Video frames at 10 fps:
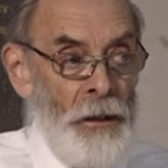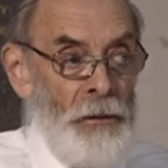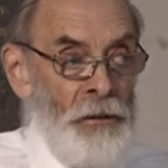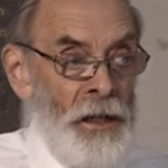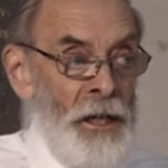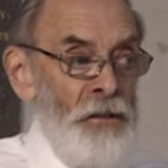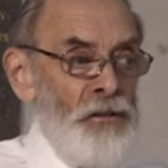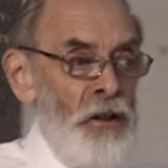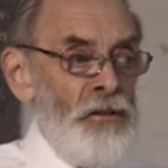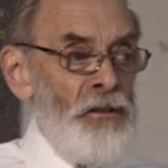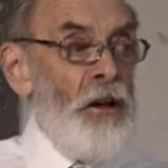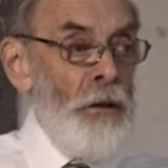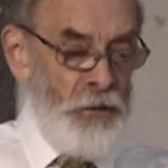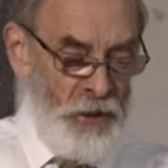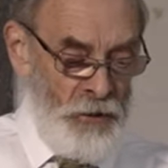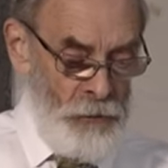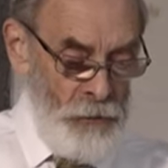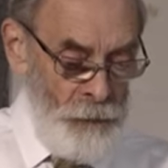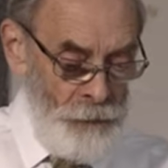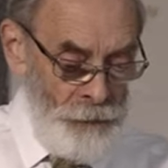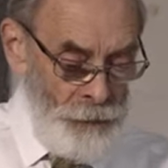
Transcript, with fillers: They are not optional